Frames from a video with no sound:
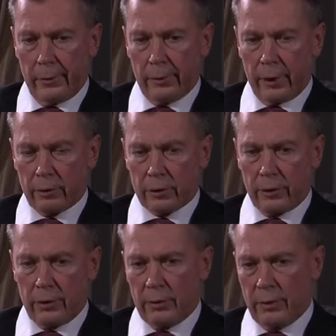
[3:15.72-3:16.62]

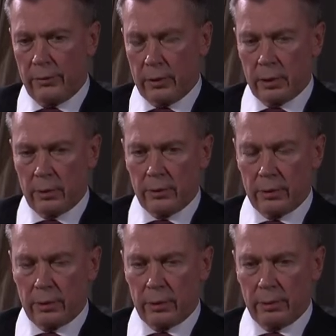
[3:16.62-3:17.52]
Russia's interference
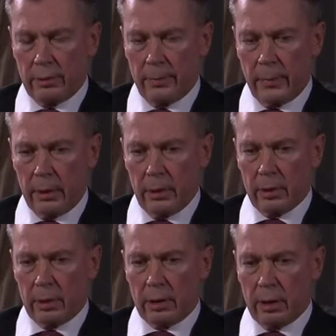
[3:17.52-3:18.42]

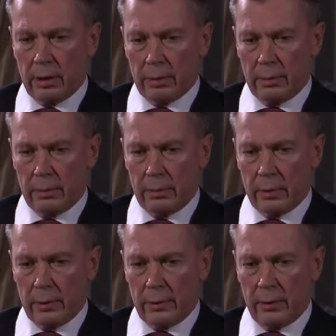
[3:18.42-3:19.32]
regarding
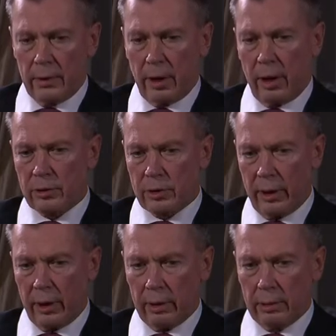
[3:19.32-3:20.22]
the
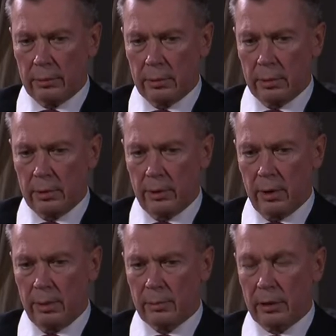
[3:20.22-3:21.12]
hashtag
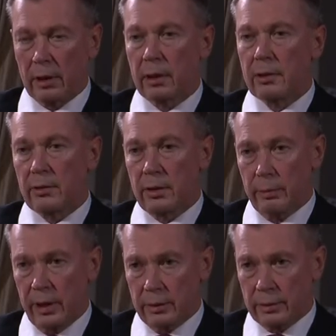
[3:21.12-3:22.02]
named the Hennis
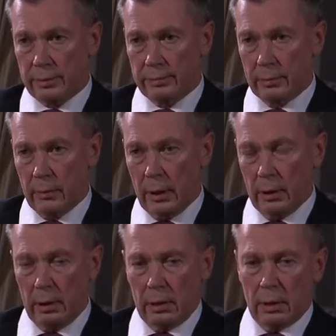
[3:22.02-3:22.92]
debate
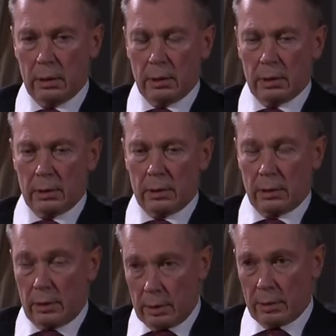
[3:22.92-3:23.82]

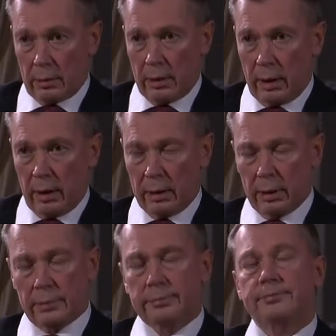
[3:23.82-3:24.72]
here in The Hague.